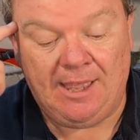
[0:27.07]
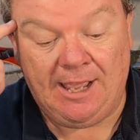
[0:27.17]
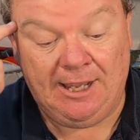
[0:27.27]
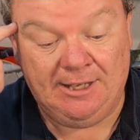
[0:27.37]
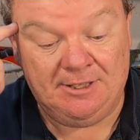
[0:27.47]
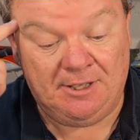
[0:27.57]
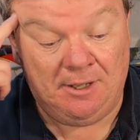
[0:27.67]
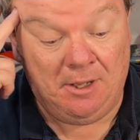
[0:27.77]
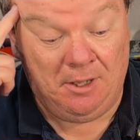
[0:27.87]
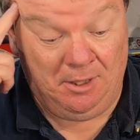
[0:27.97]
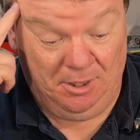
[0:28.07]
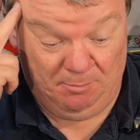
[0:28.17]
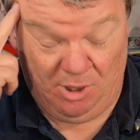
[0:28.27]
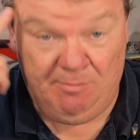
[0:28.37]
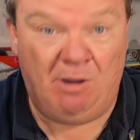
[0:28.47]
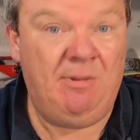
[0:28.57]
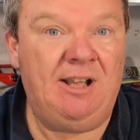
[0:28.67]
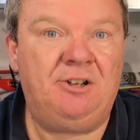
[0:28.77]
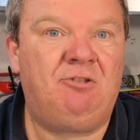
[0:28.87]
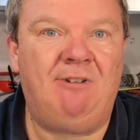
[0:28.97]
And my mum
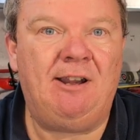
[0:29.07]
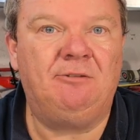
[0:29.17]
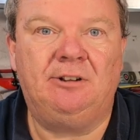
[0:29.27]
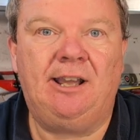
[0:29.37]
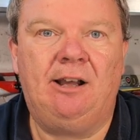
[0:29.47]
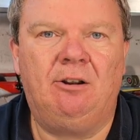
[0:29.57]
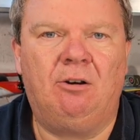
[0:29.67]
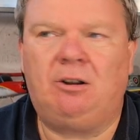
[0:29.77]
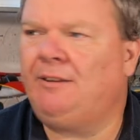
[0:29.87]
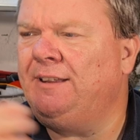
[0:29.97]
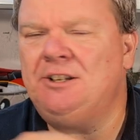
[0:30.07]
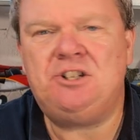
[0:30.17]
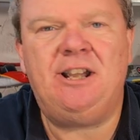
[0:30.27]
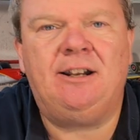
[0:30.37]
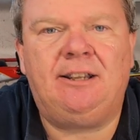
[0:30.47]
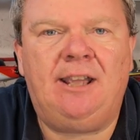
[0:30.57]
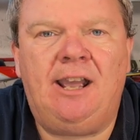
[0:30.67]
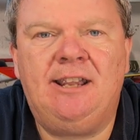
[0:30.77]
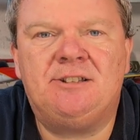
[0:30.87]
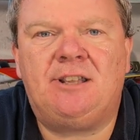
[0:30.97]
had a Grattan catalogue. I think she had a
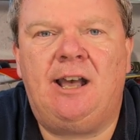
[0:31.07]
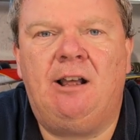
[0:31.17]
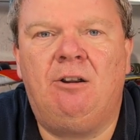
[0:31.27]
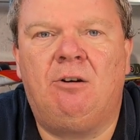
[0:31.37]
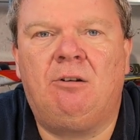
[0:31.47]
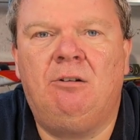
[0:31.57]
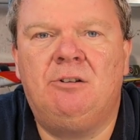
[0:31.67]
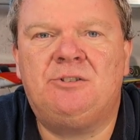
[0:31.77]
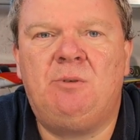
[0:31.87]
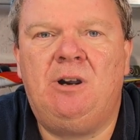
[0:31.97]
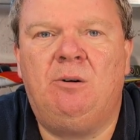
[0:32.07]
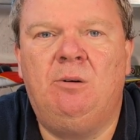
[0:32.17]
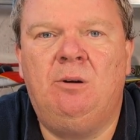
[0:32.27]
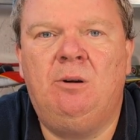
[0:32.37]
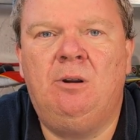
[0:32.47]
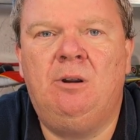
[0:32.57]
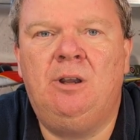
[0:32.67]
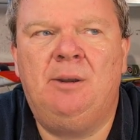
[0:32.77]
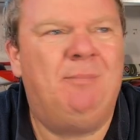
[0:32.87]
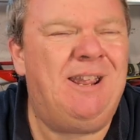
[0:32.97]
K's catalogue as well.
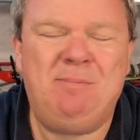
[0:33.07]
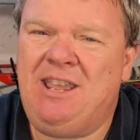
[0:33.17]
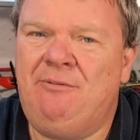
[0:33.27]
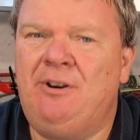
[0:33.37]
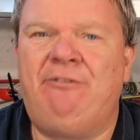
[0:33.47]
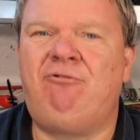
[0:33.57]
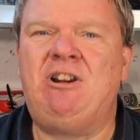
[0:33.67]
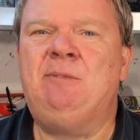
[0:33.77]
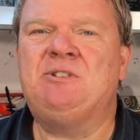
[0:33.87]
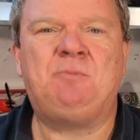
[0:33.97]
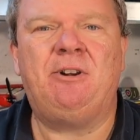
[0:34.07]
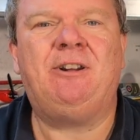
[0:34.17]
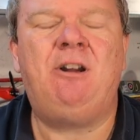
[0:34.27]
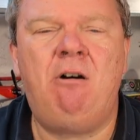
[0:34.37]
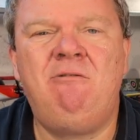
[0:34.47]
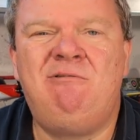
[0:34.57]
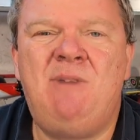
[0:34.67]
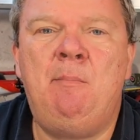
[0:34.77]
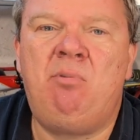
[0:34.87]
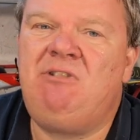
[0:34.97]
Maybe even a Freeman's one. I can't
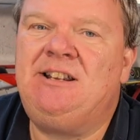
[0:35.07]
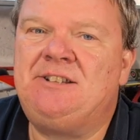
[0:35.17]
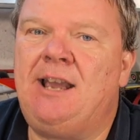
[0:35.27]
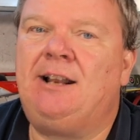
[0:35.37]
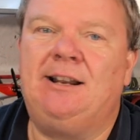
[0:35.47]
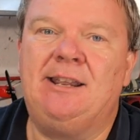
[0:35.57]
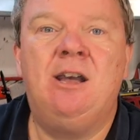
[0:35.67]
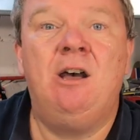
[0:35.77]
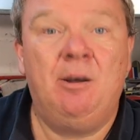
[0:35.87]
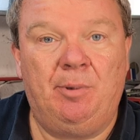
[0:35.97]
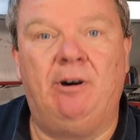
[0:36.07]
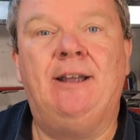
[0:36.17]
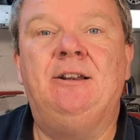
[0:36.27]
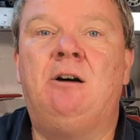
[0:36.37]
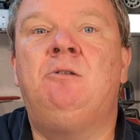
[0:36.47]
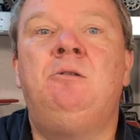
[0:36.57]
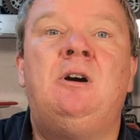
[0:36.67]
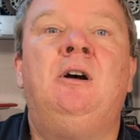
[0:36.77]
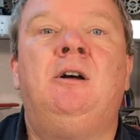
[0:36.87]
remember exactly, but I know